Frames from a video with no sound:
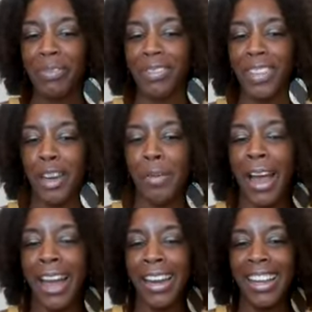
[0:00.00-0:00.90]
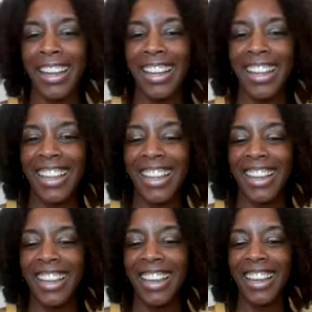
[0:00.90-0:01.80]
Anybody?
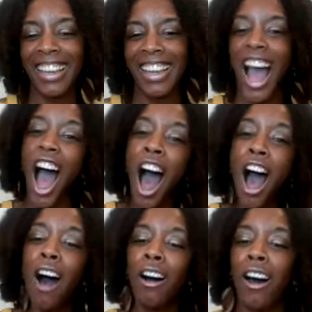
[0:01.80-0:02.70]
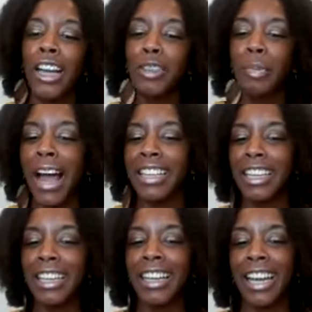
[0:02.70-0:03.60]
All hearts, minds are
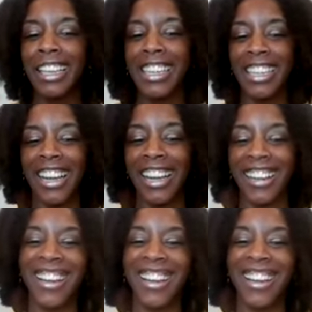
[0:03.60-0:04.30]
clear, like they say.